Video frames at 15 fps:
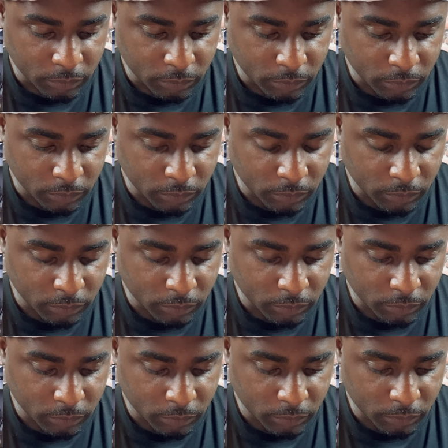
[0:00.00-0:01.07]
didn't bang.
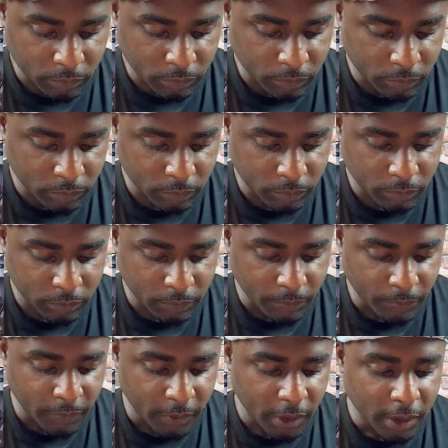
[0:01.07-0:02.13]
He didn't bang. It was he your was friend.
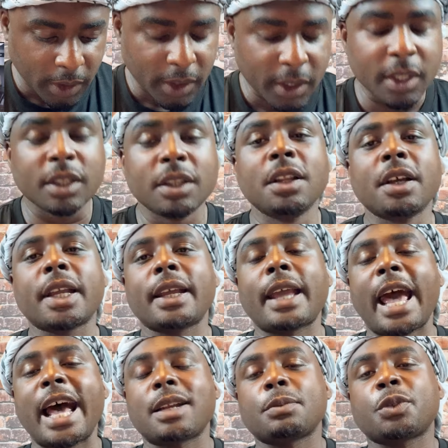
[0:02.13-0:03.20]
Square. He was Look at
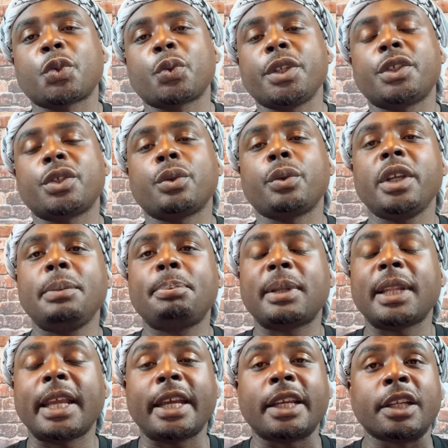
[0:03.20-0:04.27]
Adam 22. He
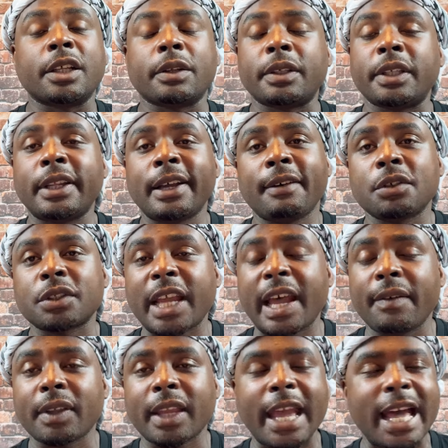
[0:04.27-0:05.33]
playing the devil's
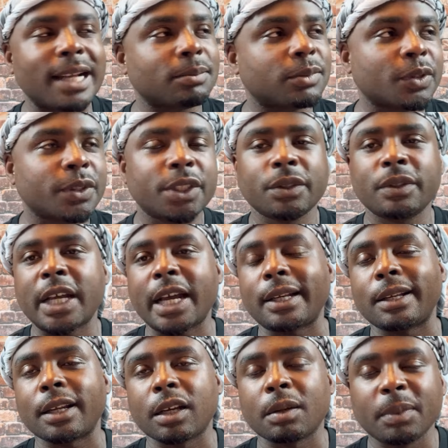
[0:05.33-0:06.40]
advocate. Adam 22
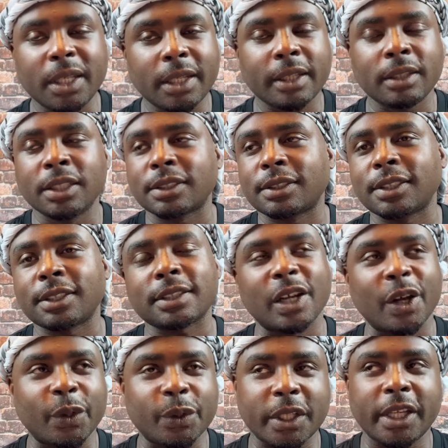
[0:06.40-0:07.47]
not dumb. He can listen to this
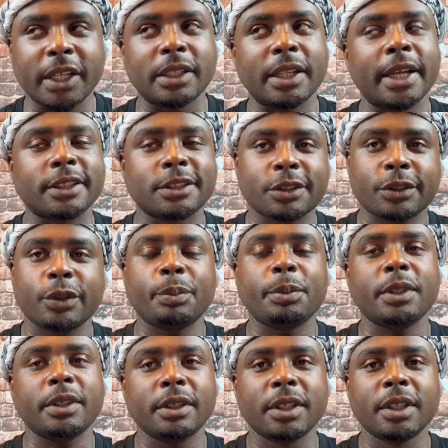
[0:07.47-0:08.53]
whole thing like
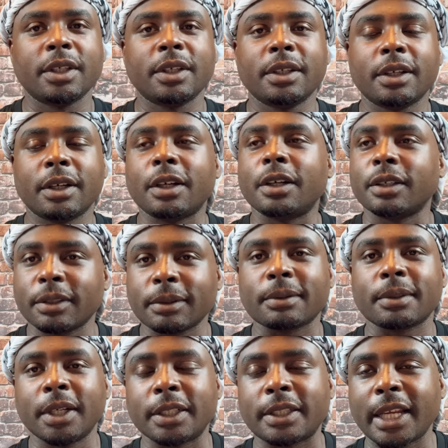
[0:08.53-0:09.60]
Snoopy,
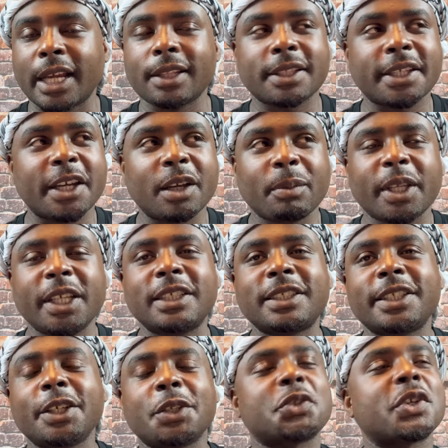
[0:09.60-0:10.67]
a telechair, but he's
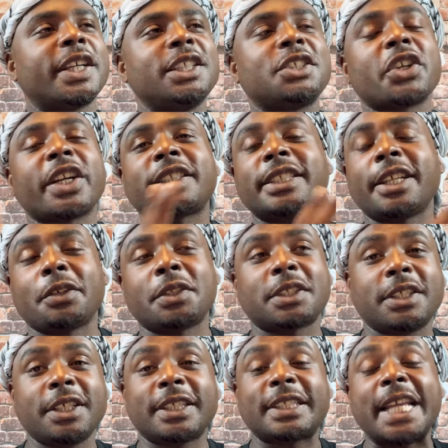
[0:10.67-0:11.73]
still trying. He's trying to stay on this
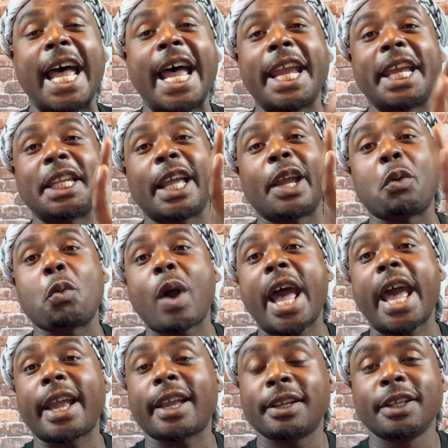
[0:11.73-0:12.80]
good side and let
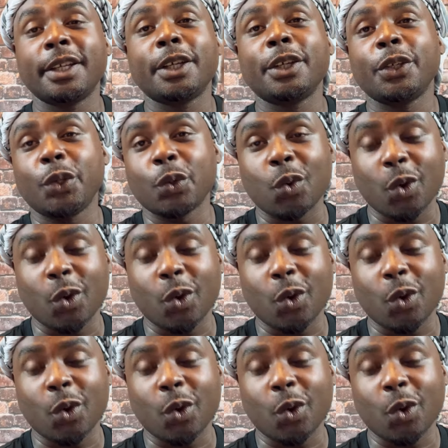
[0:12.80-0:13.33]
Wack do